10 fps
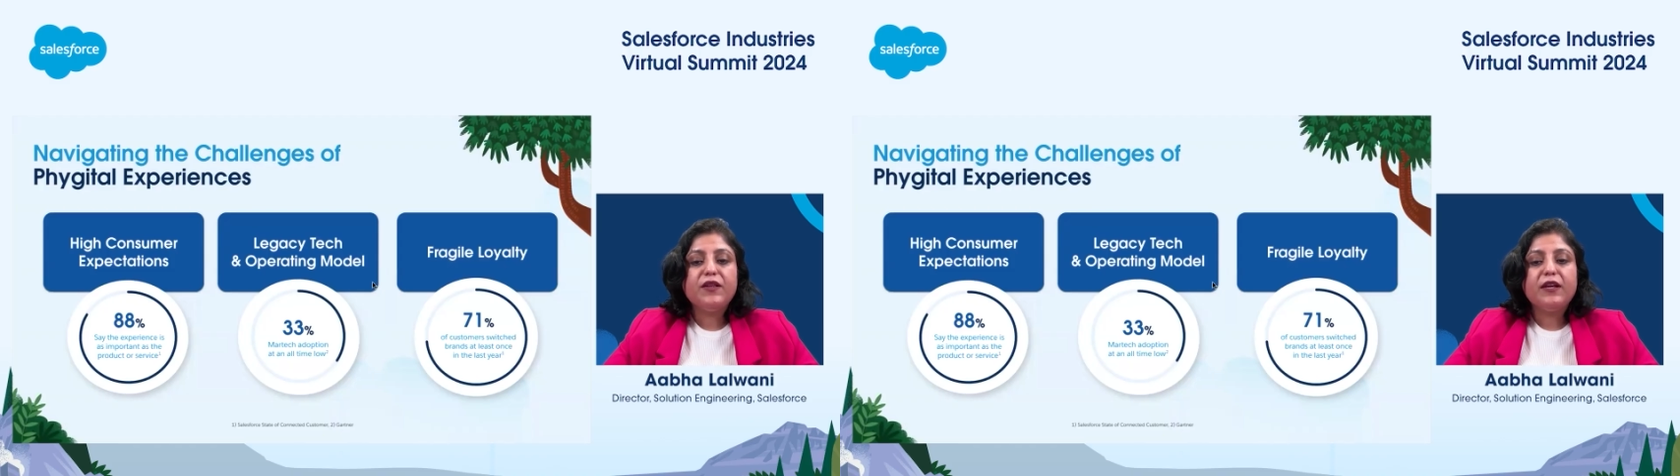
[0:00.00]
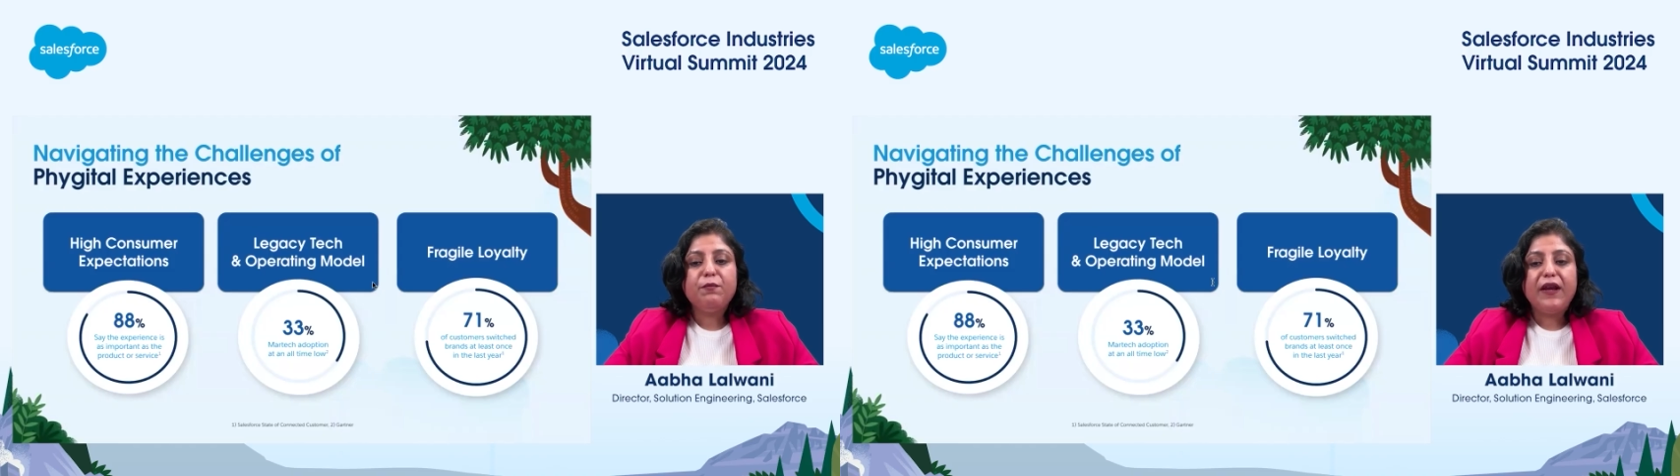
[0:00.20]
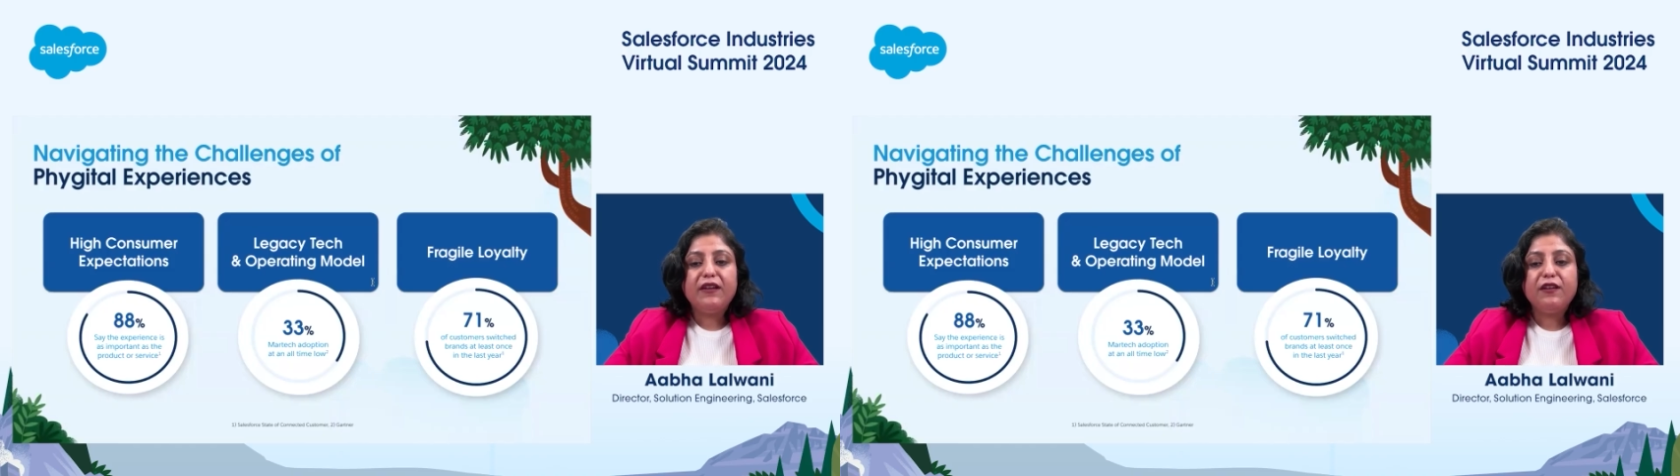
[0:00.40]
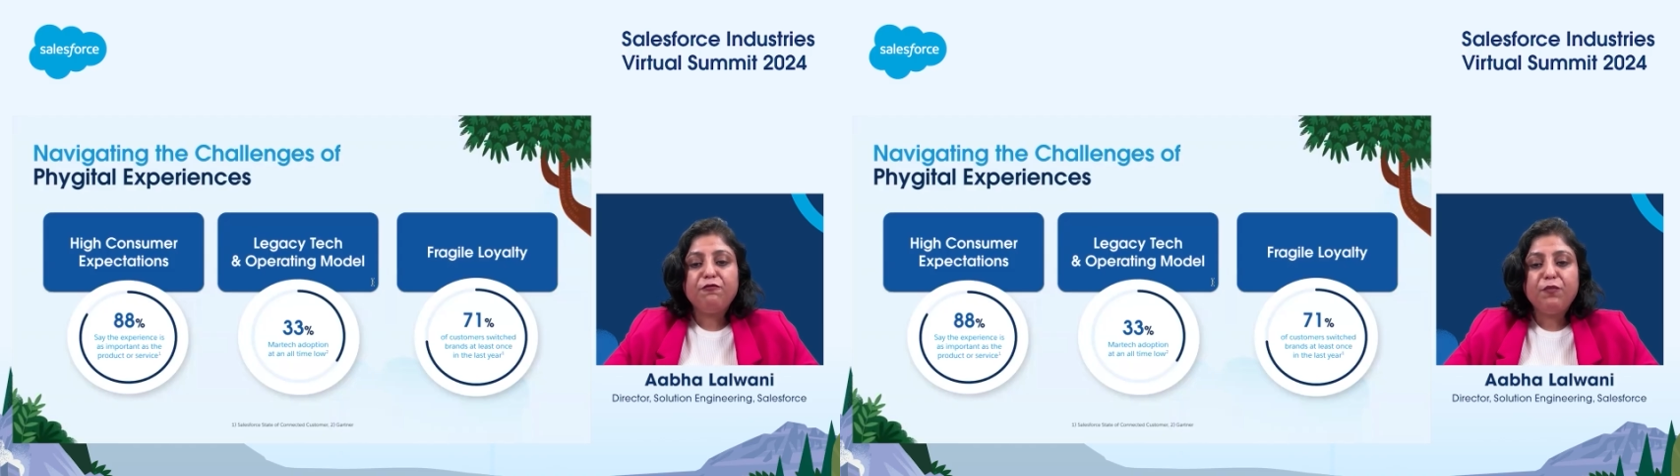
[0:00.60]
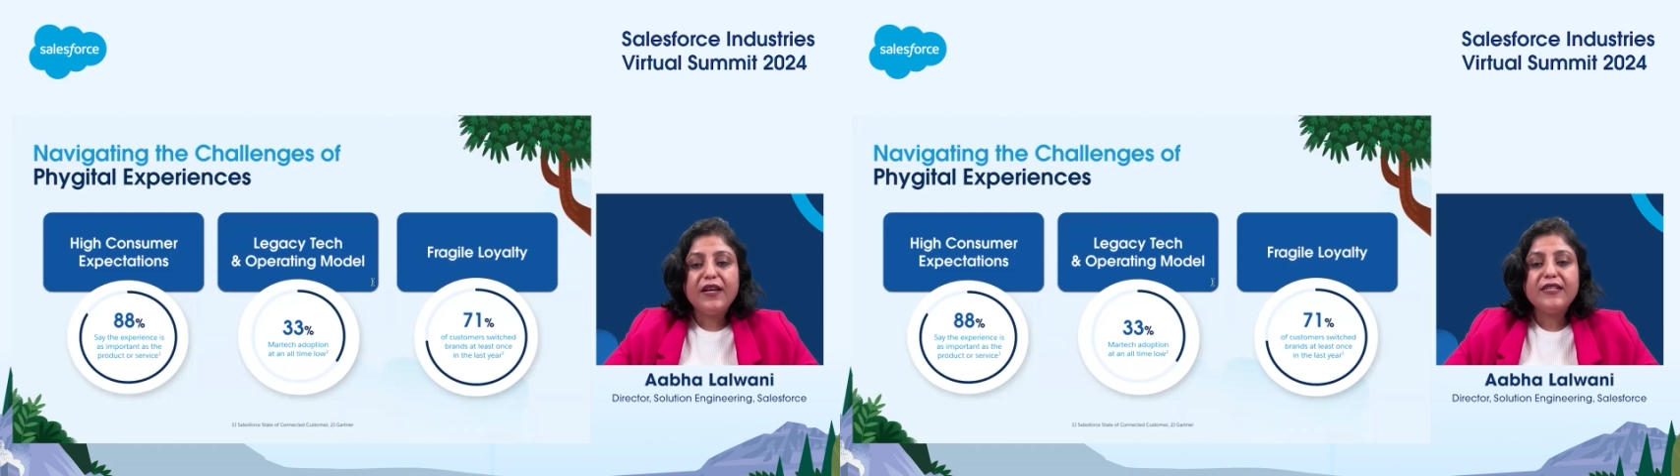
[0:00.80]
with
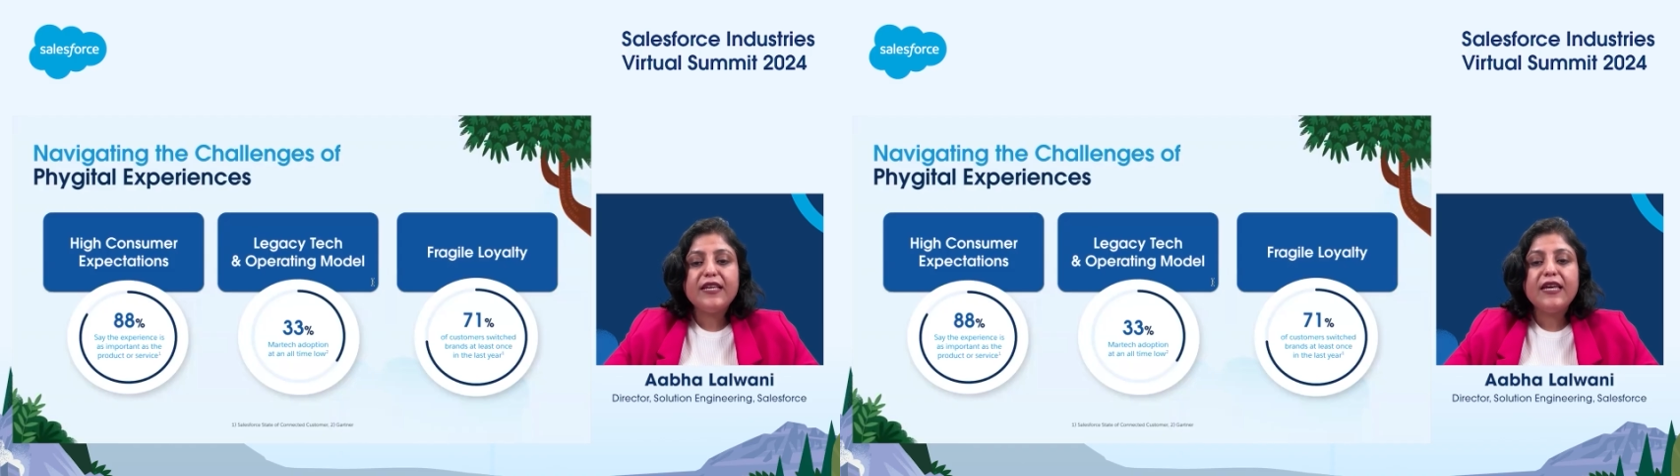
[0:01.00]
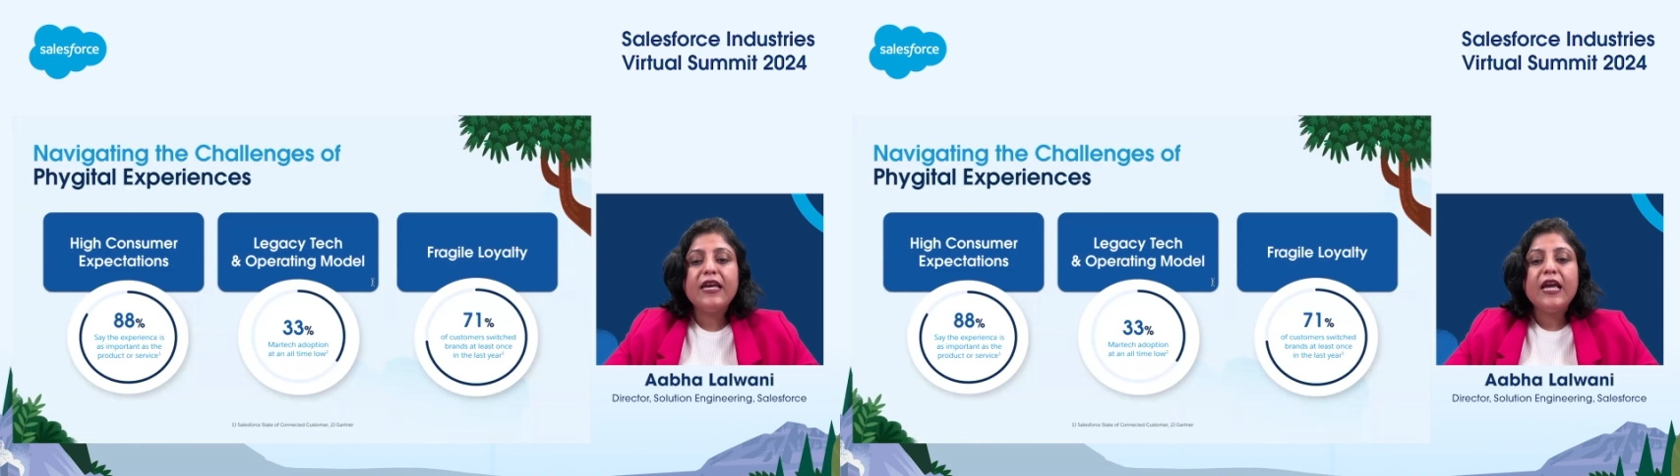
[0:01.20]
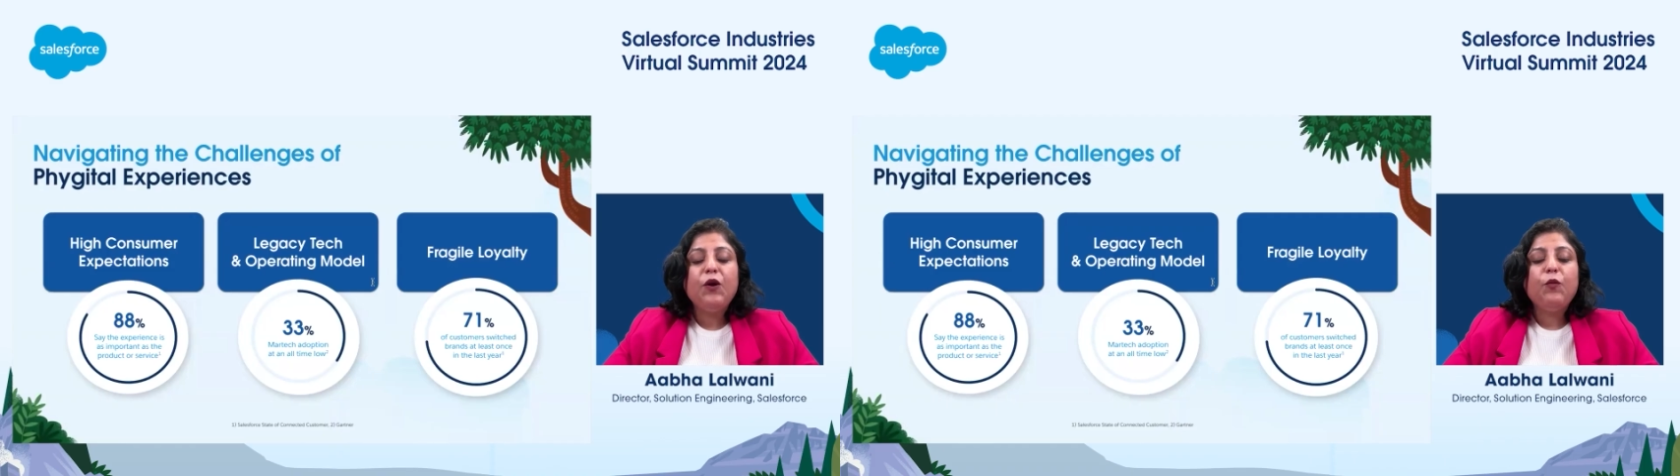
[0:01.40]
competitive pricing,